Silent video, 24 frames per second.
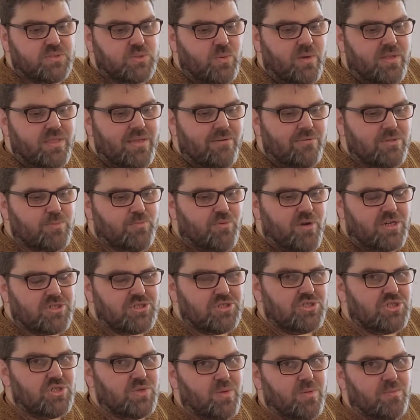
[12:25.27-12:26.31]
So when there was
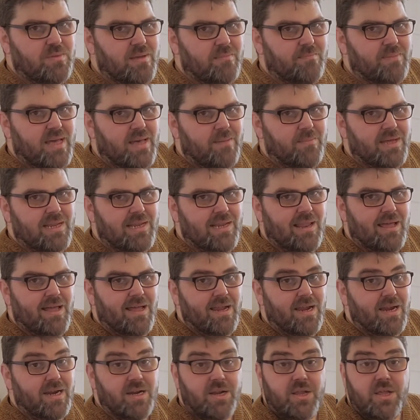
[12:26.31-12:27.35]
pressure, do we make Batman
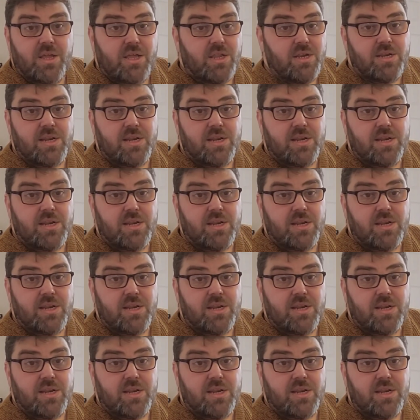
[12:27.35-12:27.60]
lighter?